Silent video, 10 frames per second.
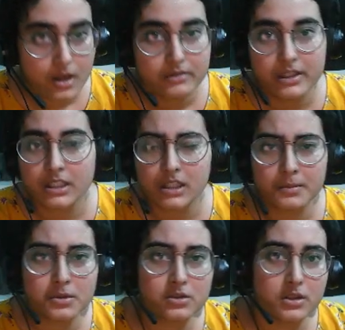When it
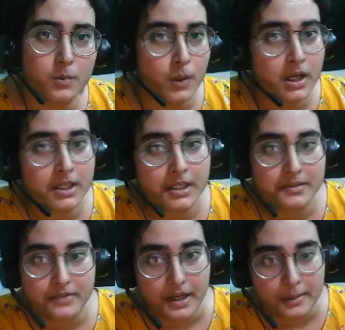comes to the work
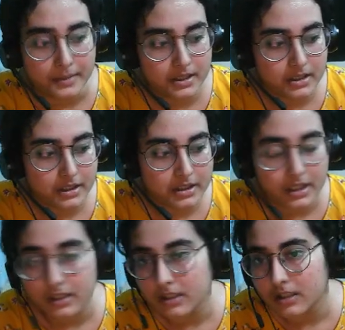environment in
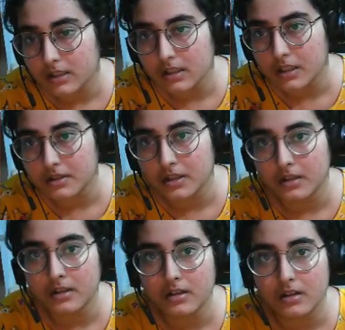technical
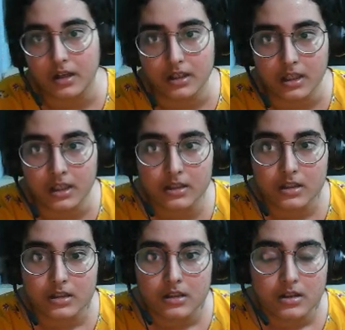content writing,
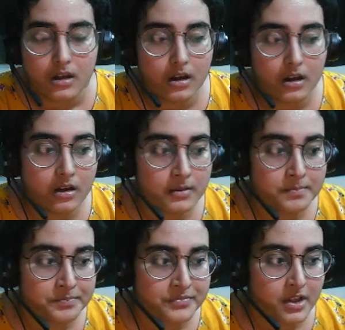uh,
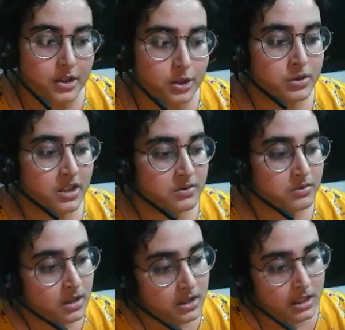you can
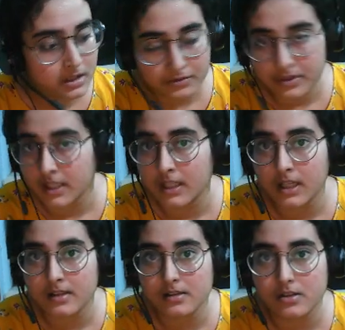work in
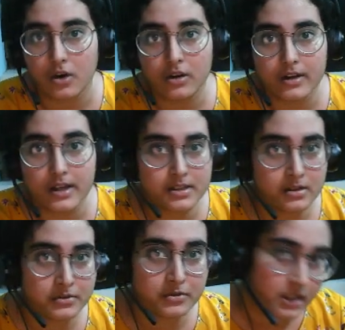freelance or as
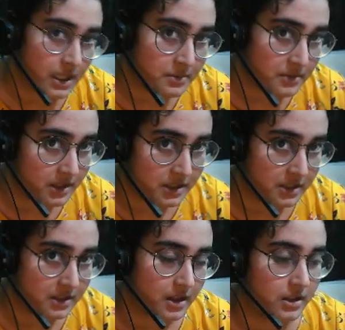a full-time
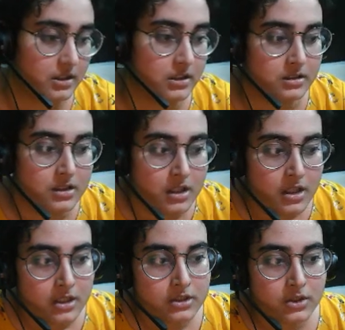content writer.
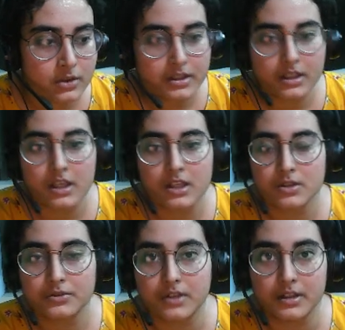So in the case
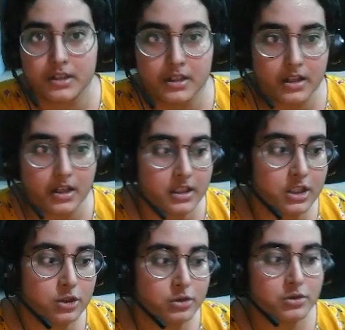of content writing,
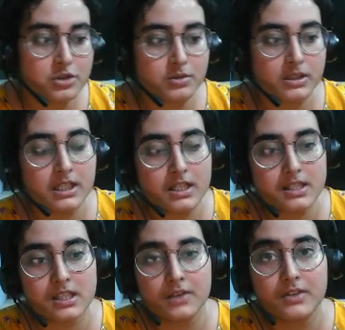you usually
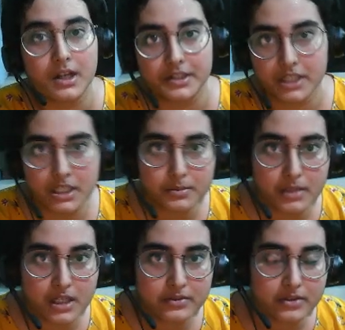receive content
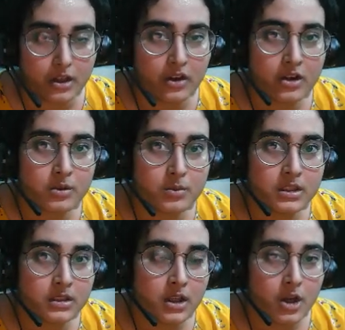brief along with
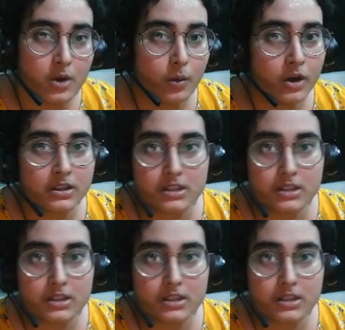what